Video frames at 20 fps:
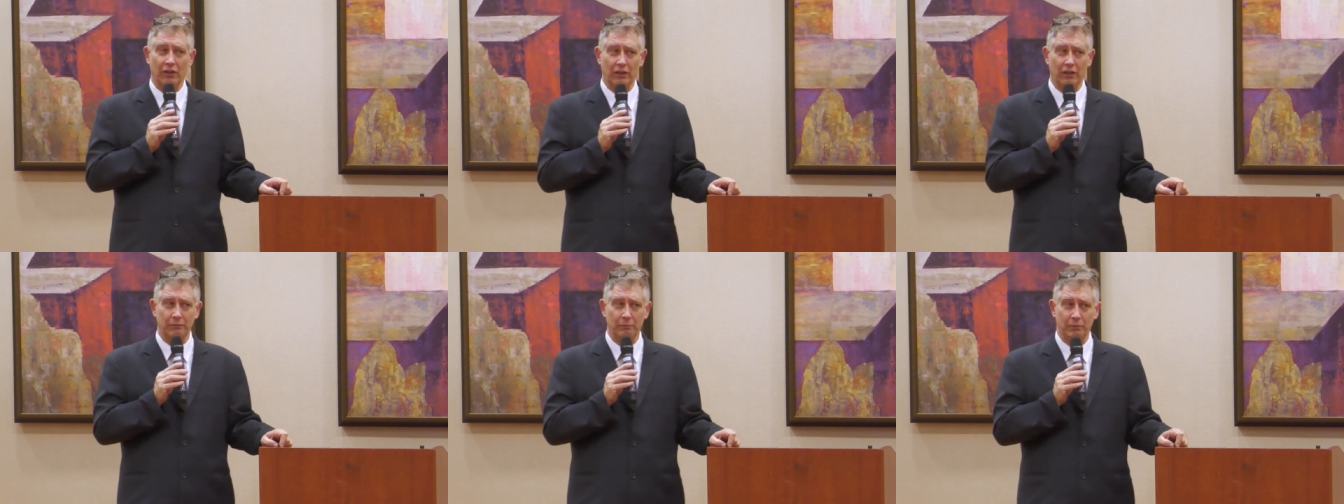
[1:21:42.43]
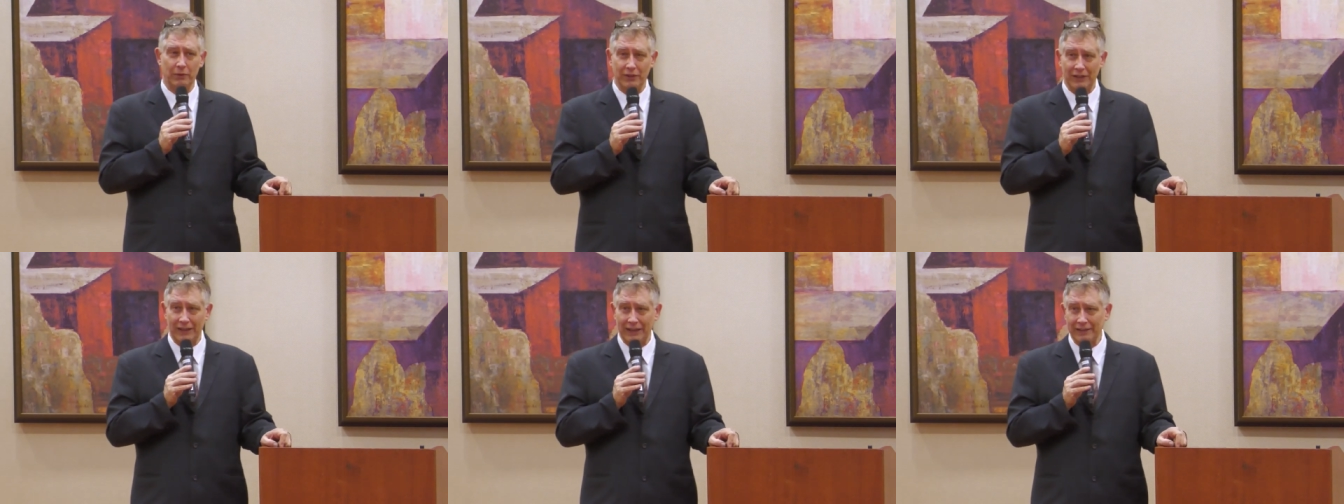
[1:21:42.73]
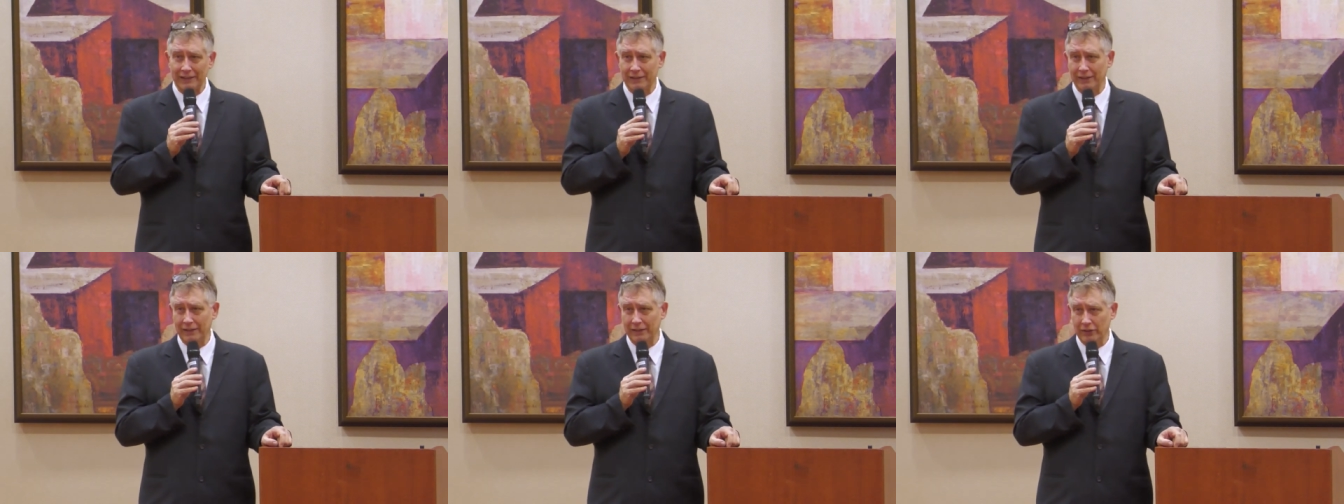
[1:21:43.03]
on
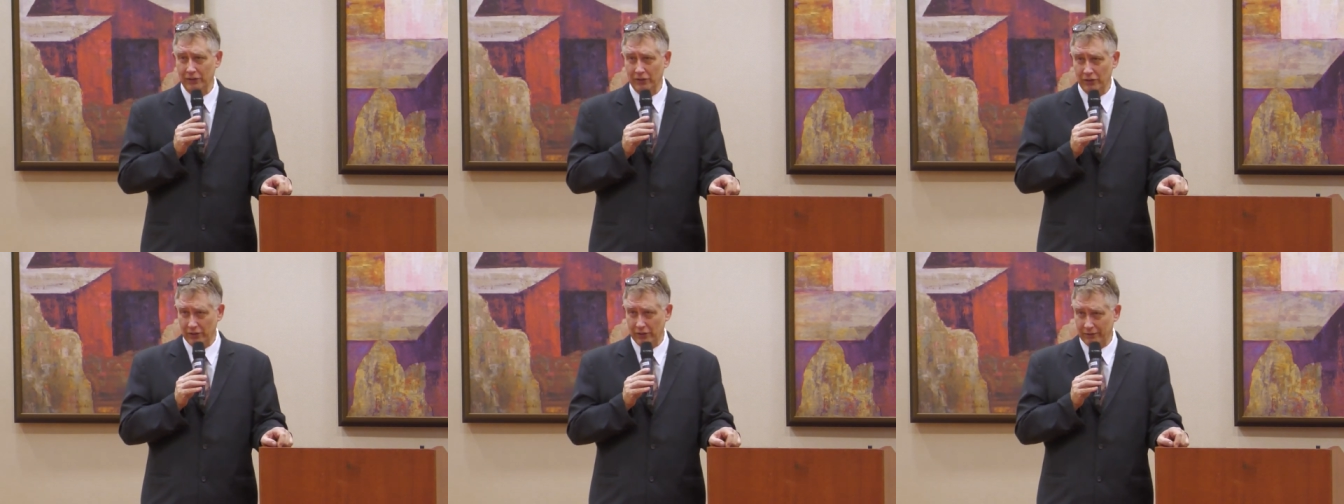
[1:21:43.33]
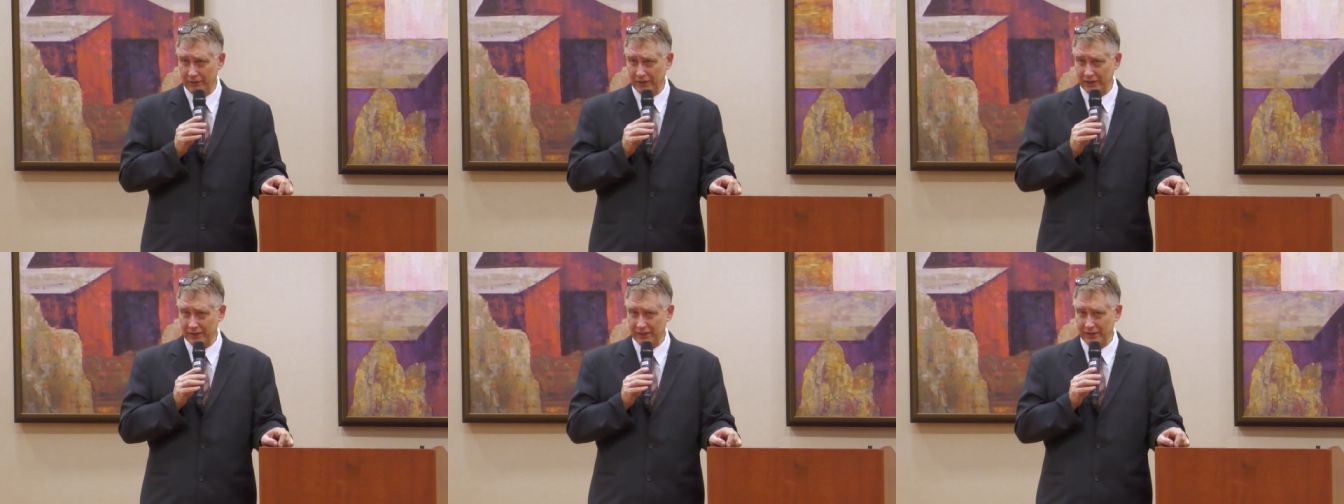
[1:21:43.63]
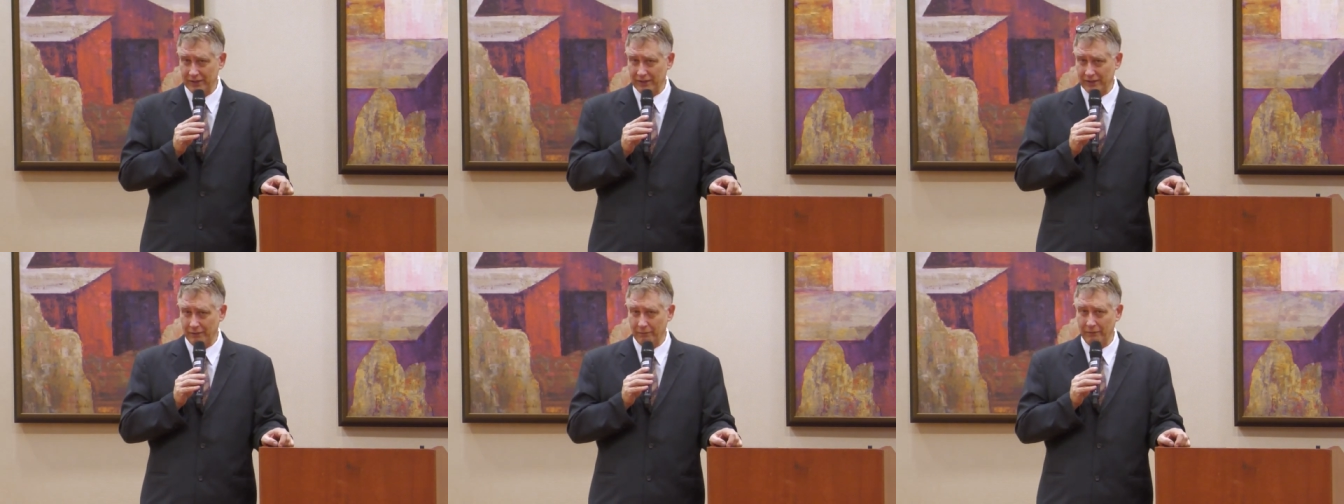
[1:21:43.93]
protecting the nervous
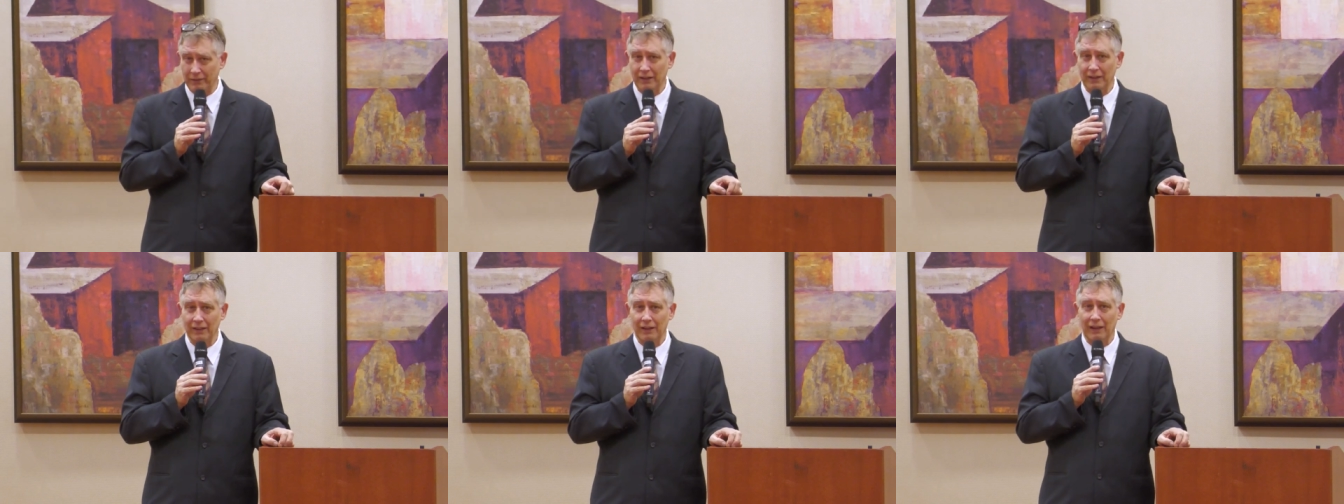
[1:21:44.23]
system.